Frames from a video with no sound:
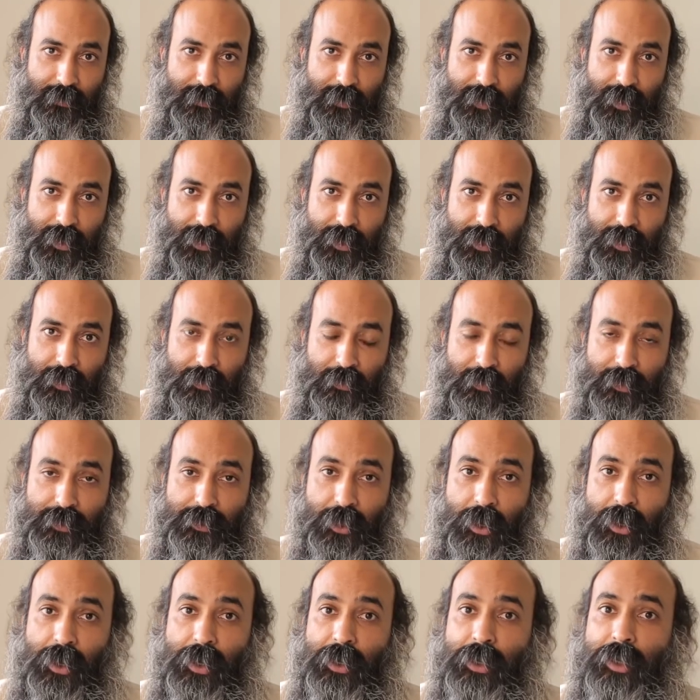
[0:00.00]
Yeah? There's
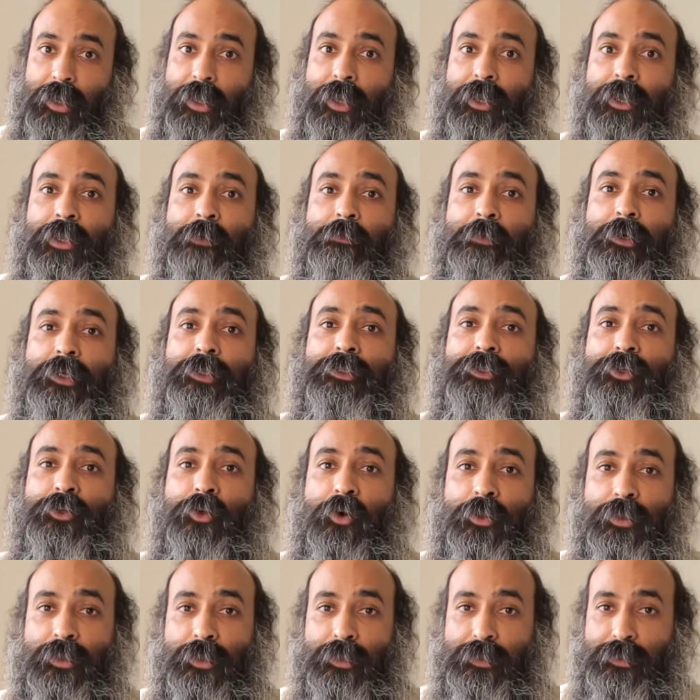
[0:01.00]
hardly any person
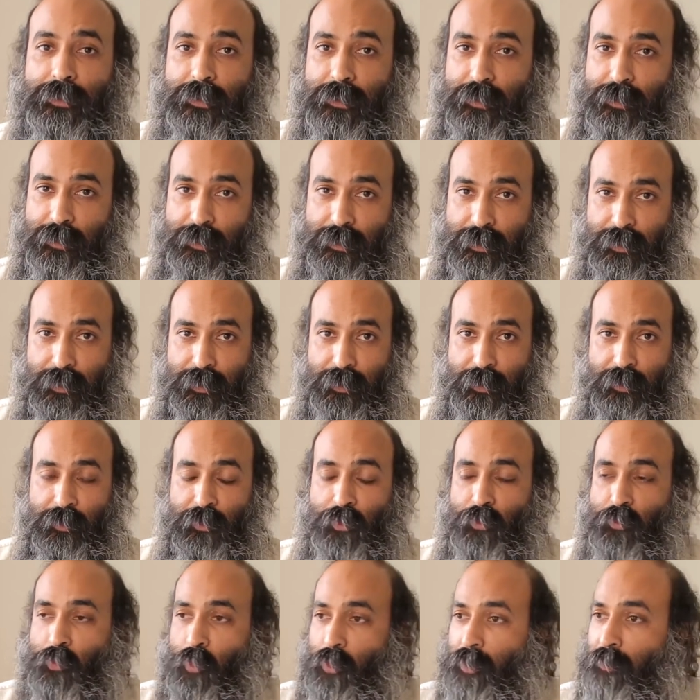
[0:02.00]
on this earth.
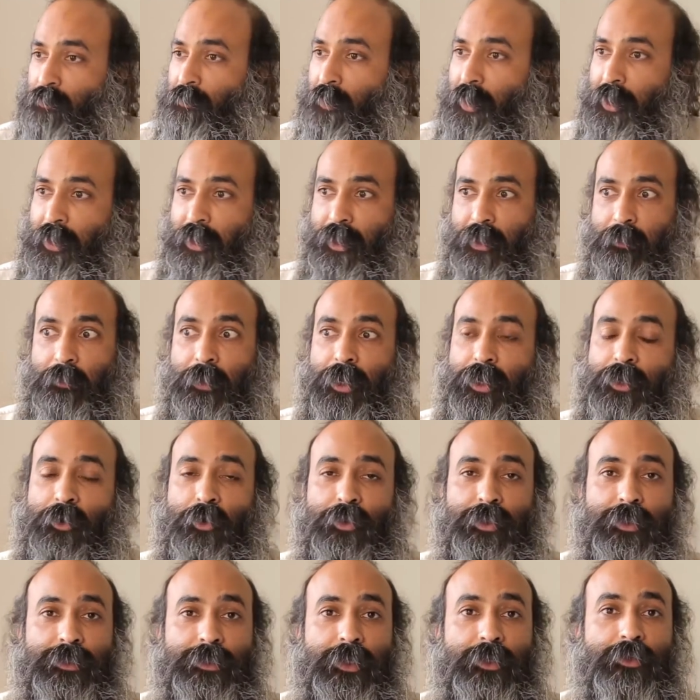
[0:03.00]
You won't find anybody
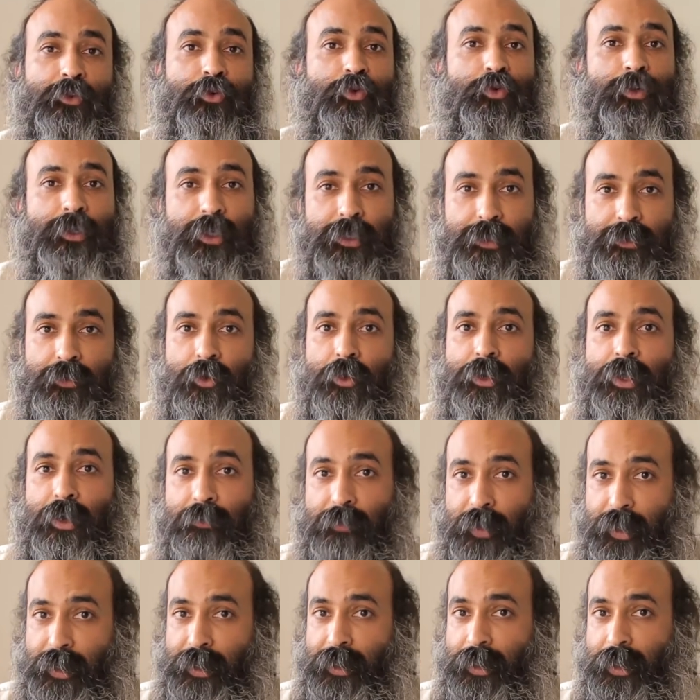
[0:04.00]
on this earth who does not
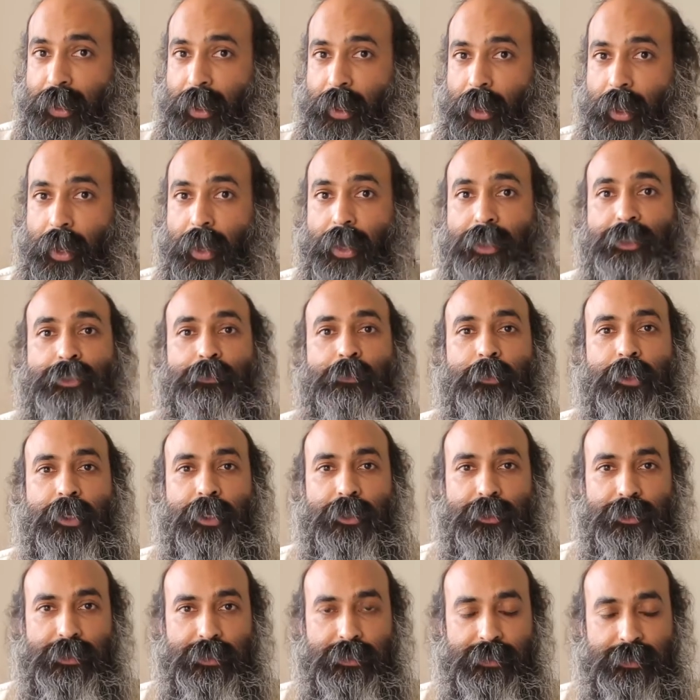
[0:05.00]
have any
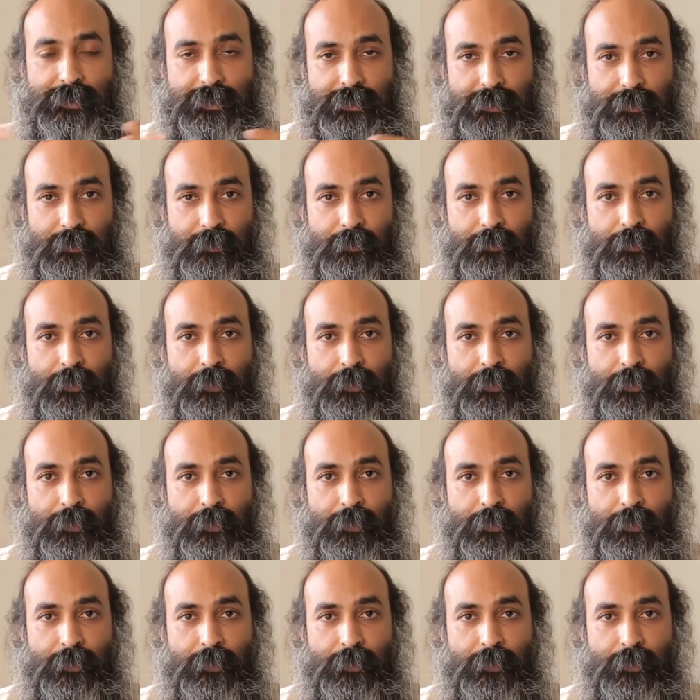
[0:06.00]
aspirations.